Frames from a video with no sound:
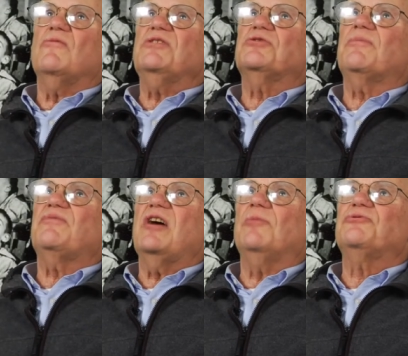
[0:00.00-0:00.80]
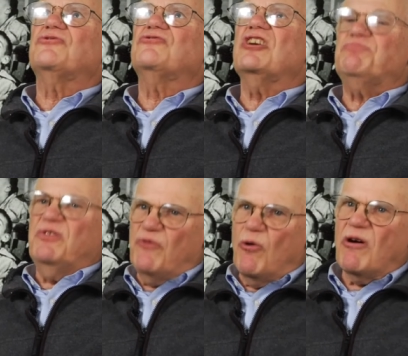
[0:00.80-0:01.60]
Winthrop Phelps just
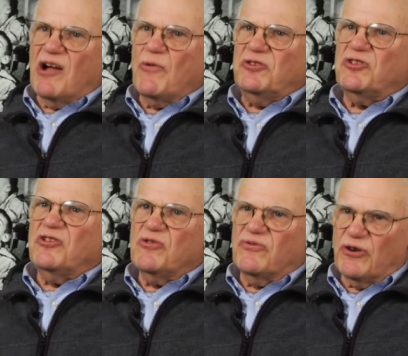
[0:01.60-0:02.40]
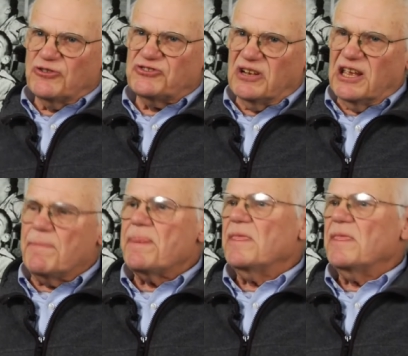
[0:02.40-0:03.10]
before I went to university.